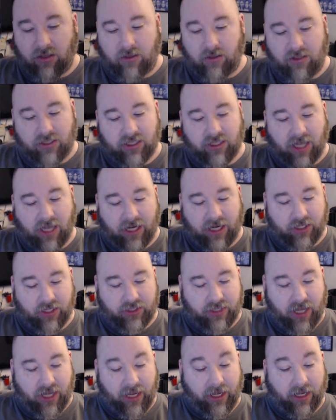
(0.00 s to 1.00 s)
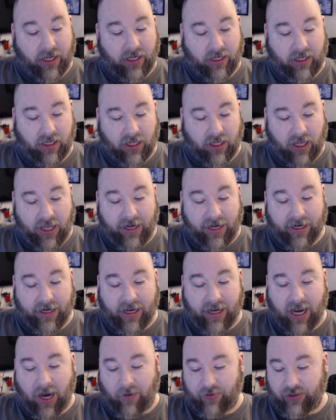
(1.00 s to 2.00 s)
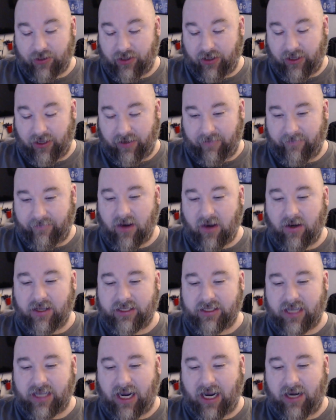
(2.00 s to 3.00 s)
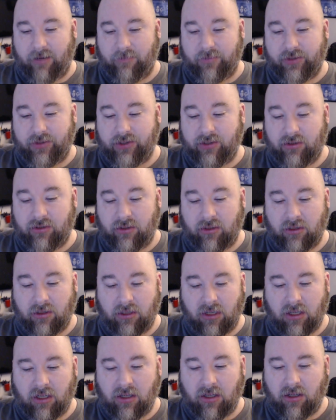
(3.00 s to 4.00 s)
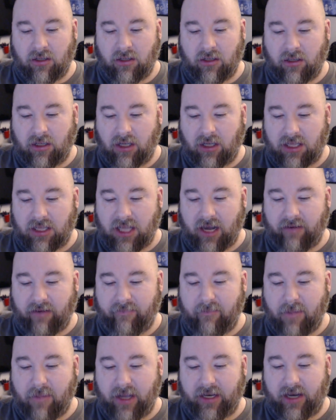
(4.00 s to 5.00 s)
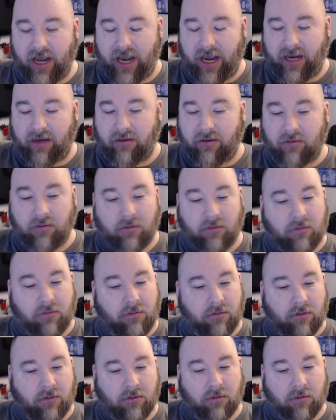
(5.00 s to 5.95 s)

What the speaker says: And it looks like just an encounter of various items. A lot of mundane,